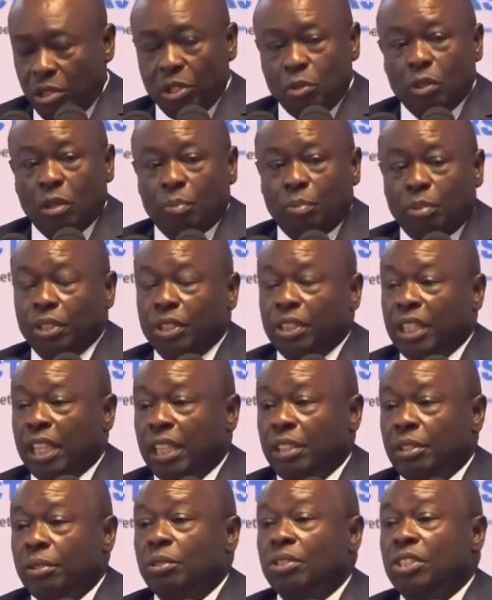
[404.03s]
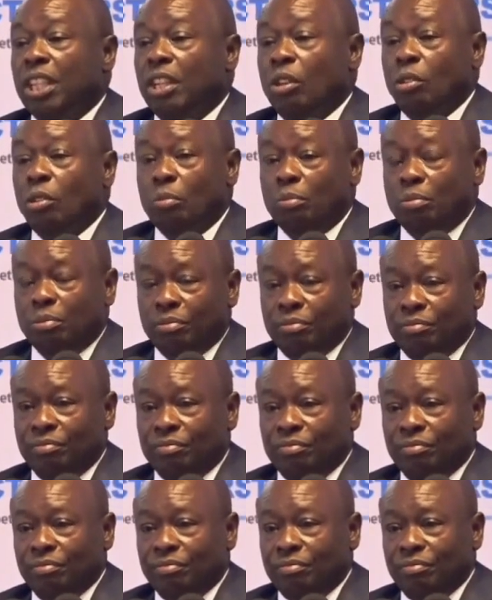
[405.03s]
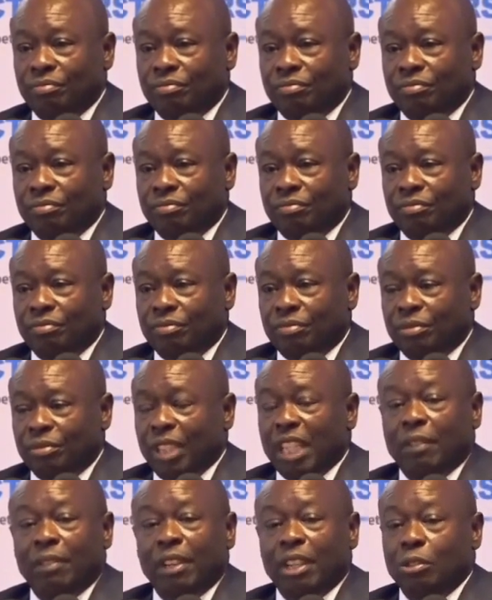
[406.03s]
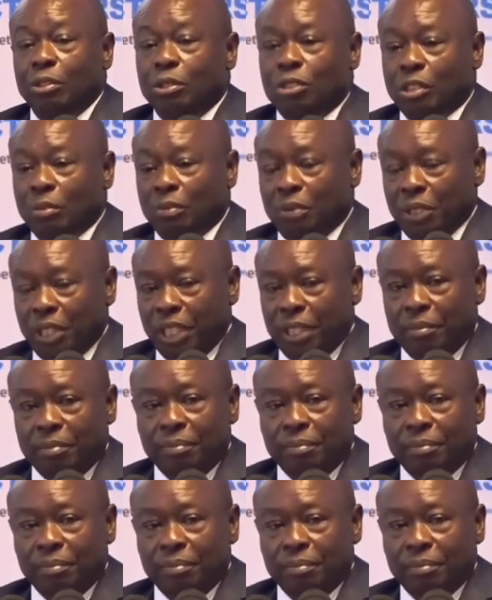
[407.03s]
appoint across the globe, we have a new job for them.